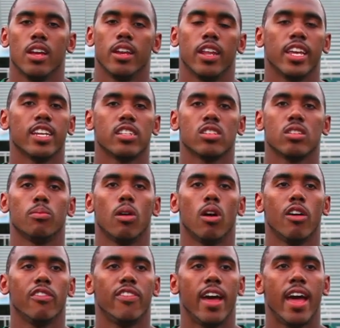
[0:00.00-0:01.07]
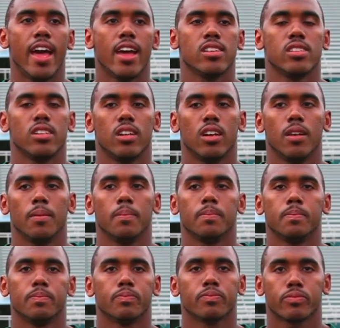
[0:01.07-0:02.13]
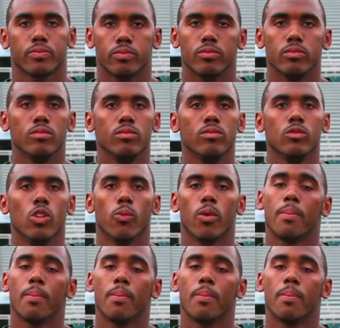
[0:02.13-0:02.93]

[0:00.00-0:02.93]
They get to the ball fast, and uh,